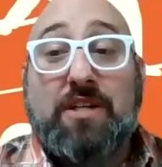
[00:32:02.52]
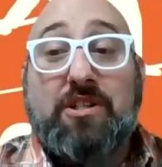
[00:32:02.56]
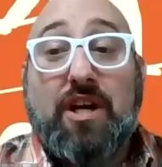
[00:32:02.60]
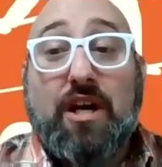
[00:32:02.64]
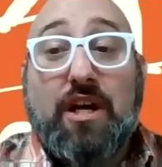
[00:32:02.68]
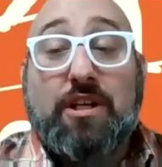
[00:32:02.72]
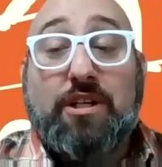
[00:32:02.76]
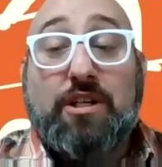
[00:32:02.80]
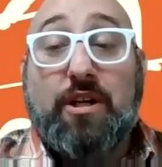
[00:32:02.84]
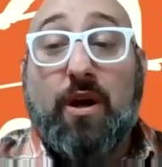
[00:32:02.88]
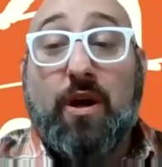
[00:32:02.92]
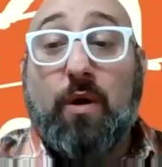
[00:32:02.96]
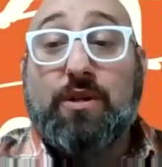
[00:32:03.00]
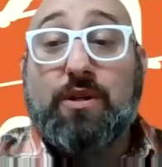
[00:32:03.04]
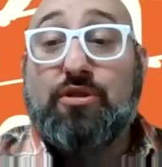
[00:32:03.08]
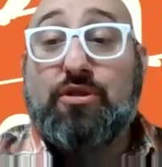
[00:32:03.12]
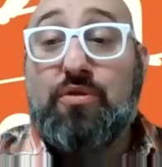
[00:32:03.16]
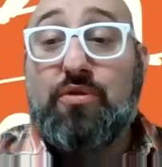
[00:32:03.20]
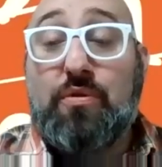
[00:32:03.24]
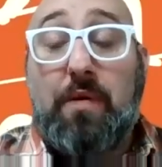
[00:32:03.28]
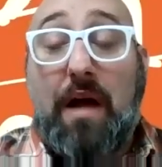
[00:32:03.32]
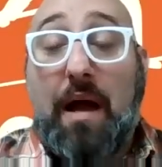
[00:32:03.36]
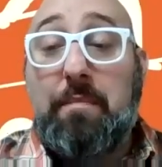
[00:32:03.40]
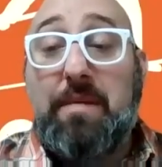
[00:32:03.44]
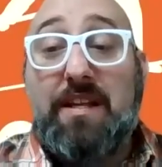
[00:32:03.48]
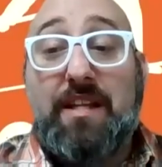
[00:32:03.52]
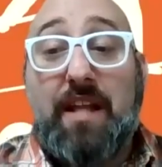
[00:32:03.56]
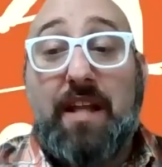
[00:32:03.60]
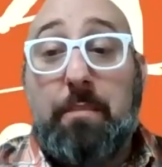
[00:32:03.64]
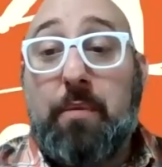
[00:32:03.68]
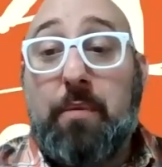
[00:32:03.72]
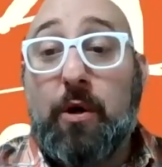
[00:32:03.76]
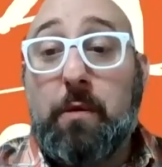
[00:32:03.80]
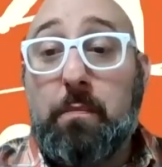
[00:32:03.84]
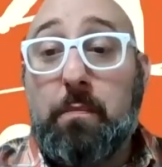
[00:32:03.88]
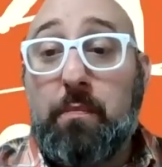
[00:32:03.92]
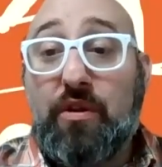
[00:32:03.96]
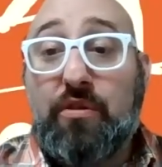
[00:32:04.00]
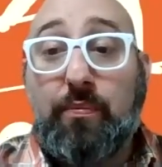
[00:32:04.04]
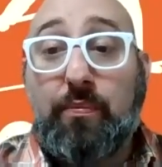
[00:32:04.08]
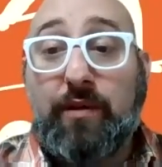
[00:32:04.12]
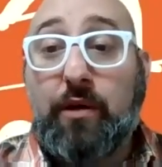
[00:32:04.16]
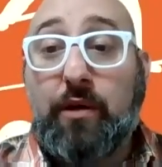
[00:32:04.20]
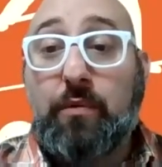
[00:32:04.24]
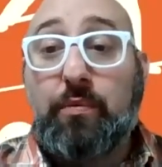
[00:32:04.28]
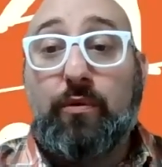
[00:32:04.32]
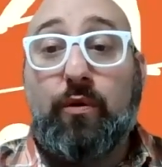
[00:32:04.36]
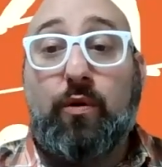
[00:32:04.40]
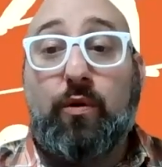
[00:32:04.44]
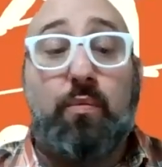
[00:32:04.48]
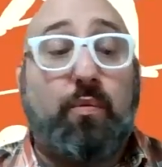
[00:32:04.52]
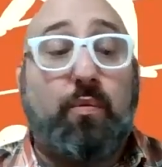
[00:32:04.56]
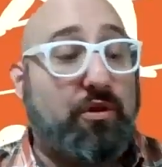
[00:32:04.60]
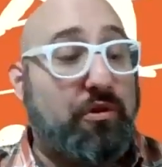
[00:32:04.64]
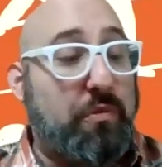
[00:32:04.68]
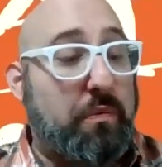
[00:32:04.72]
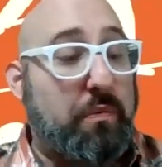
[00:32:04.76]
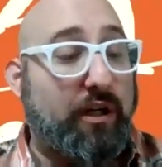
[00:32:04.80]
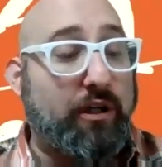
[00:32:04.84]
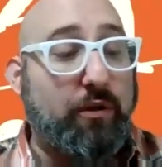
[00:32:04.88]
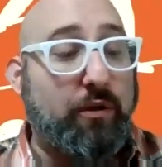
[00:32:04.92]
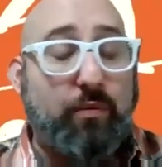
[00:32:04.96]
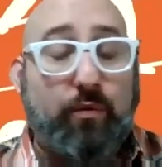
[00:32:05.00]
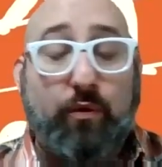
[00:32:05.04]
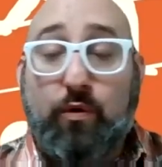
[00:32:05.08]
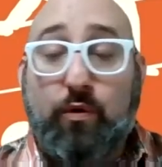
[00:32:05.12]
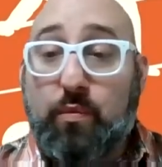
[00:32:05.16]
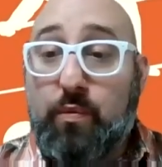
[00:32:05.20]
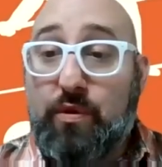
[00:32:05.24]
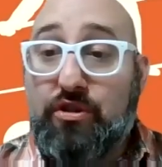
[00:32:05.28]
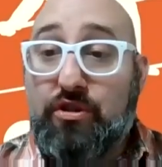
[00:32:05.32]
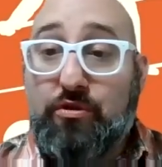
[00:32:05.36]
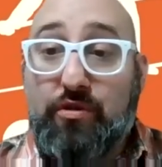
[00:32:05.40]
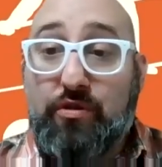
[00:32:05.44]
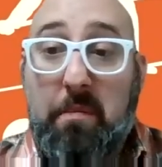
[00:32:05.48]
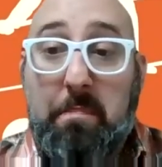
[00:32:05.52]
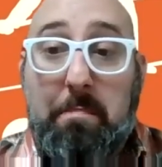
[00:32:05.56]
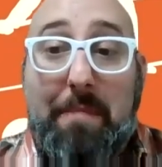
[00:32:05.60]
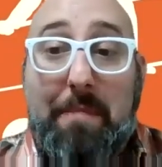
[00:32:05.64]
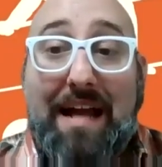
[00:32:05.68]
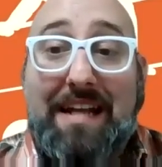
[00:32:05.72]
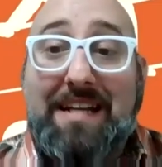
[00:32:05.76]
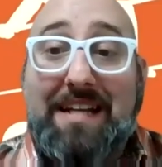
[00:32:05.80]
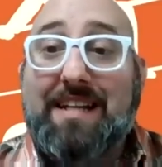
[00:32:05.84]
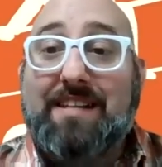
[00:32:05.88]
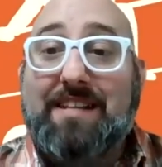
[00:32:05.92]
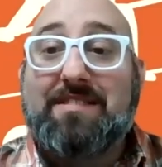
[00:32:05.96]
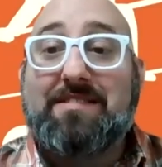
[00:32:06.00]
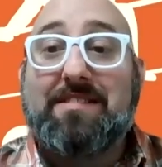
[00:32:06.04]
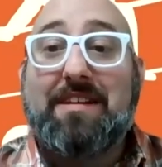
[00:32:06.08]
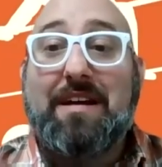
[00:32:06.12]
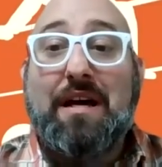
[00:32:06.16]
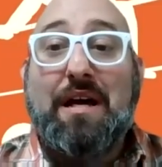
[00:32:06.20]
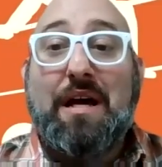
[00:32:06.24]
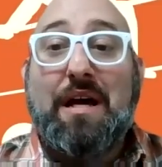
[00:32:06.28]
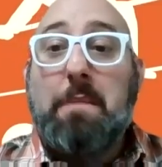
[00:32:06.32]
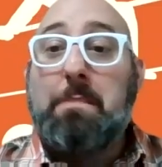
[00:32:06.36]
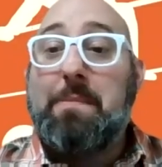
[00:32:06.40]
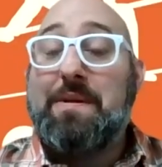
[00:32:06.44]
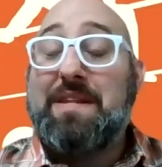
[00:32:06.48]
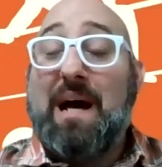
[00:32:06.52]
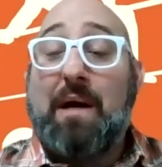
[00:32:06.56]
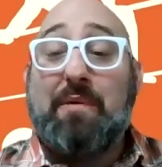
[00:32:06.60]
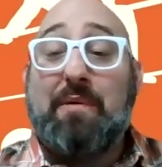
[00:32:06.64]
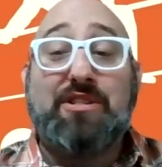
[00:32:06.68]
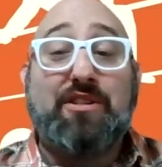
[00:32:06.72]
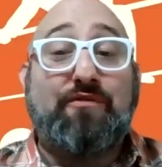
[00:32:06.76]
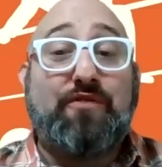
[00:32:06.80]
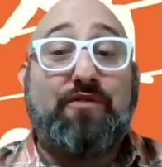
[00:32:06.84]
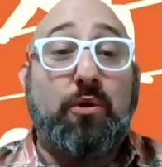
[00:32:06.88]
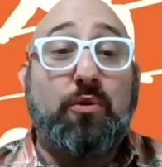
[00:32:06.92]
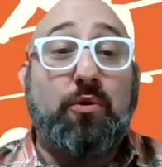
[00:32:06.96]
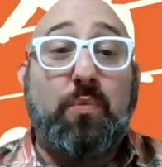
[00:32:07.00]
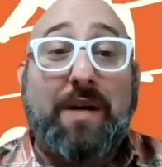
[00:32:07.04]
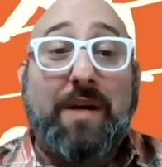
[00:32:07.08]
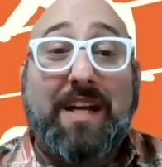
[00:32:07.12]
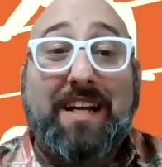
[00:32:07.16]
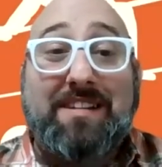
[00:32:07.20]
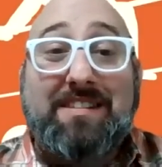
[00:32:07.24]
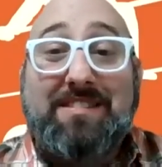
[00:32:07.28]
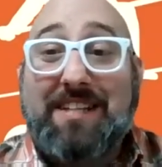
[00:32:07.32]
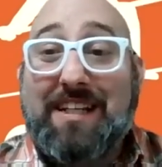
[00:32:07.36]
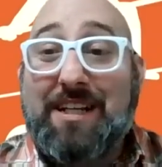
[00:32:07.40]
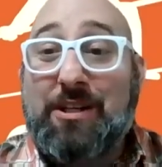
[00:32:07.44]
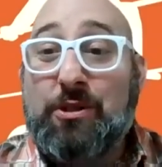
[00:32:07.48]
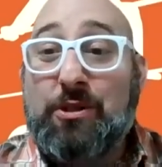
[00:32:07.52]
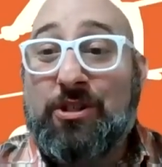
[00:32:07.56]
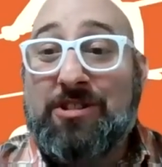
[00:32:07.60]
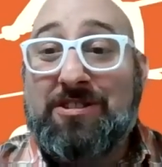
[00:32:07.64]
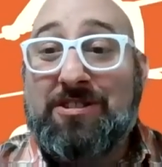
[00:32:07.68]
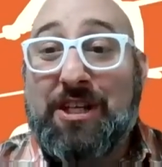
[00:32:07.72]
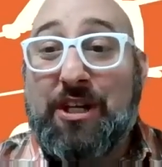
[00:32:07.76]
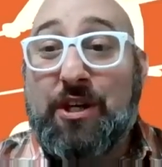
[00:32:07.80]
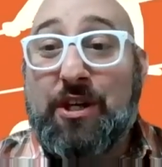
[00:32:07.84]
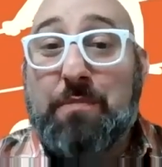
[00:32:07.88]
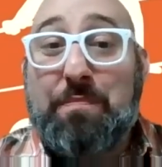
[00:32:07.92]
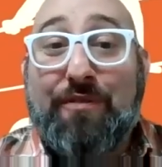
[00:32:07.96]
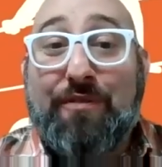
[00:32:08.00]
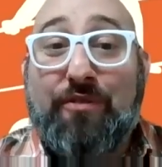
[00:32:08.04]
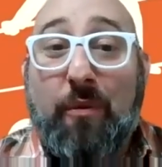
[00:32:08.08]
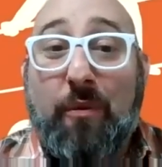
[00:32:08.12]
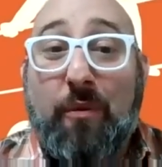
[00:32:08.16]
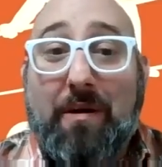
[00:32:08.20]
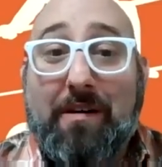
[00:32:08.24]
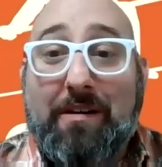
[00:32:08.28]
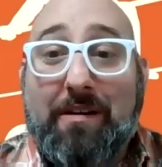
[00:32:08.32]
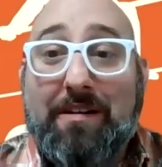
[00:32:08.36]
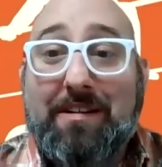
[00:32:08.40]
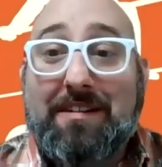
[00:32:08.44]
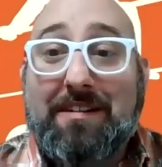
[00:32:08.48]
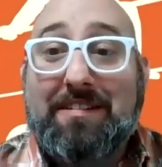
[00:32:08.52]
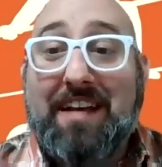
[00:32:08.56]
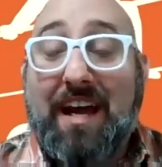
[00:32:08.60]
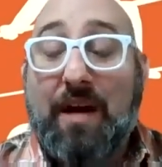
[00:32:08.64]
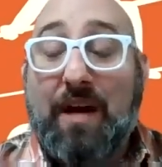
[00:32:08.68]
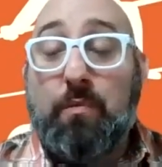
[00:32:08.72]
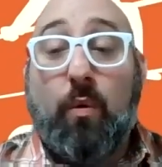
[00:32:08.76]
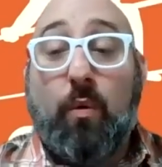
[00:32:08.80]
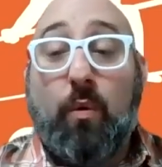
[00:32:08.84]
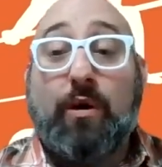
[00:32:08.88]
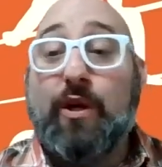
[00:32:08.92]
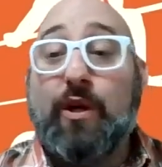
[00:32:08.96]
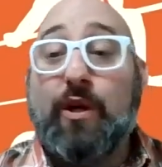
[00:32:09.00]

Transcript: which, they put him with Rick Rude, which Rick Rude was tremendous. But that was a feud we had seen just a year before. And